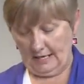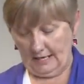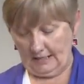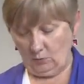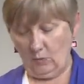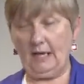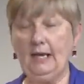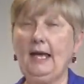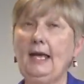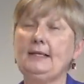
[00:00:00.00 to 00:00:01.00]
as
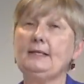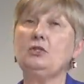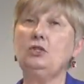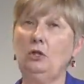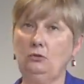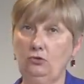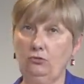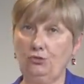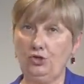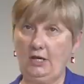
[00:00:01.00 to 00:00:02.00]
well as
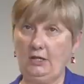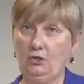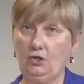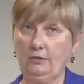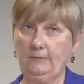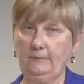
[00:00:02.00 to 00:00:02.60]
cultural change.